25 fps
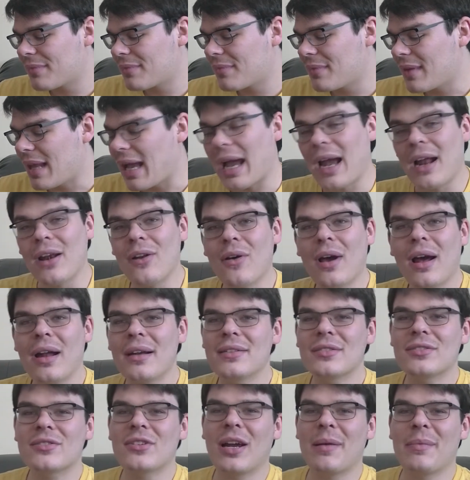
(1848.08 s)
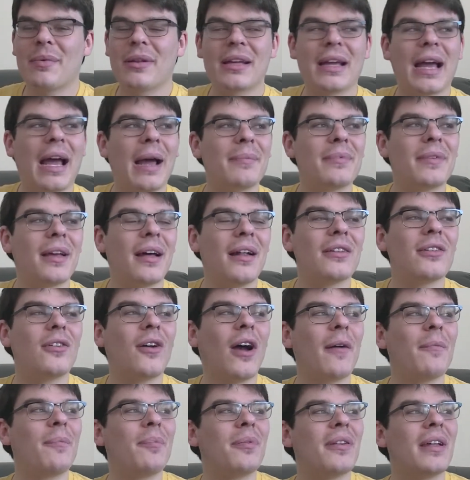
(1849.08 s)
I don't know how to describe it. Like, I'm telling you,
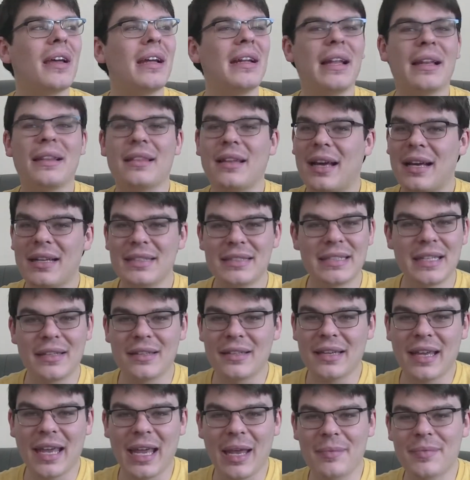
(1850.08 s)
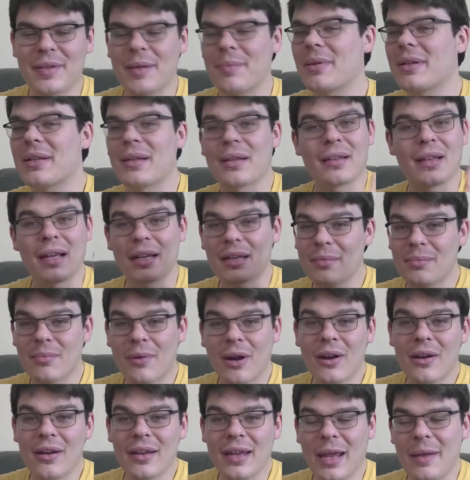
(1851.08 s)
I've played a lot of Zelda games. I've played a lot of
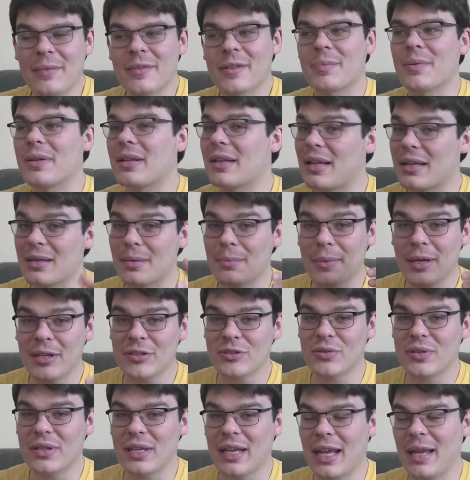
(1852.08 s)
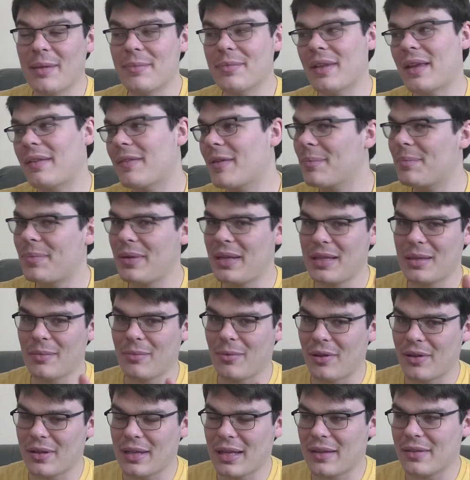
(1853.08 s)
Mario games. I've played a lot of Metroid games. I haven't beaten them
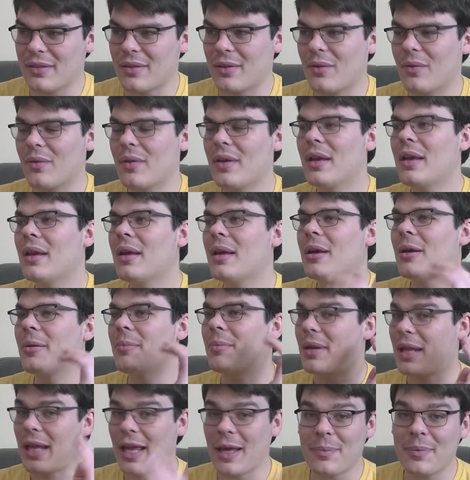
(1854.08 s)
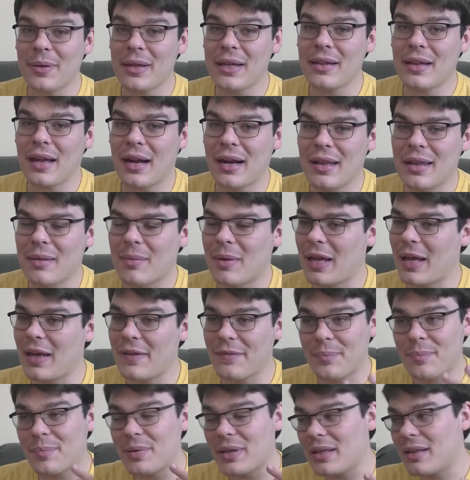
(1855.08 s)
all yet, though. But I have played a lot of them. I
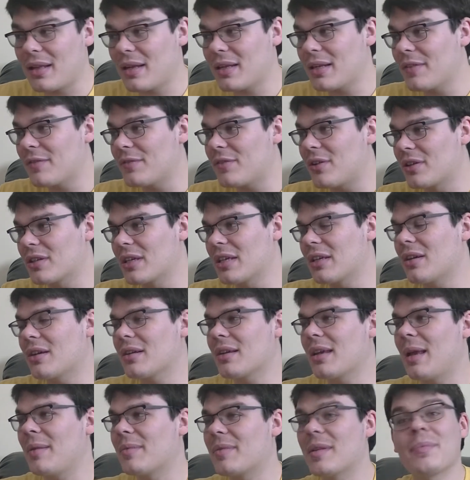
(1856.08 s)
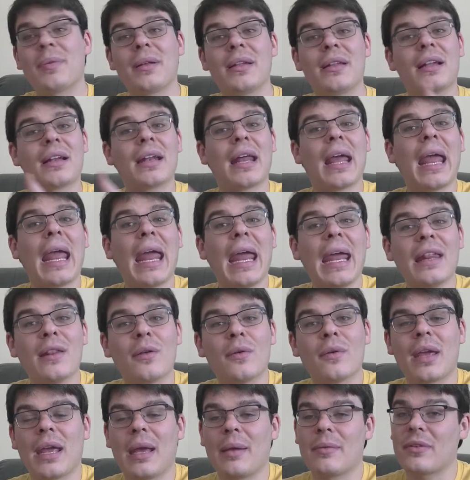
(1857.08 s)
have played a lot of Donkey Kong games. I've played a lot of Halo
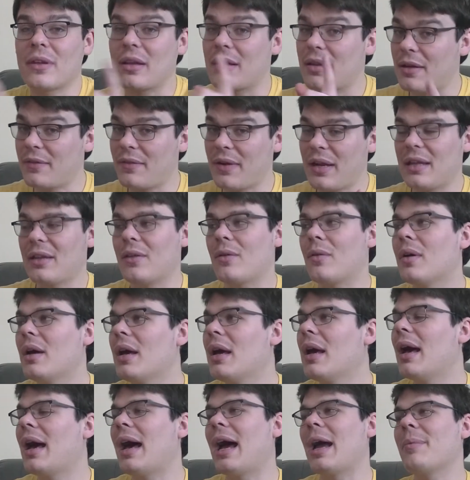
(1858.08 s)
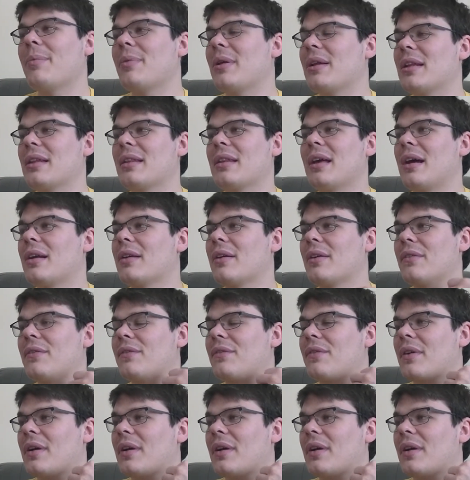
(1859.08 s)
games. I love Halo. I played a lot of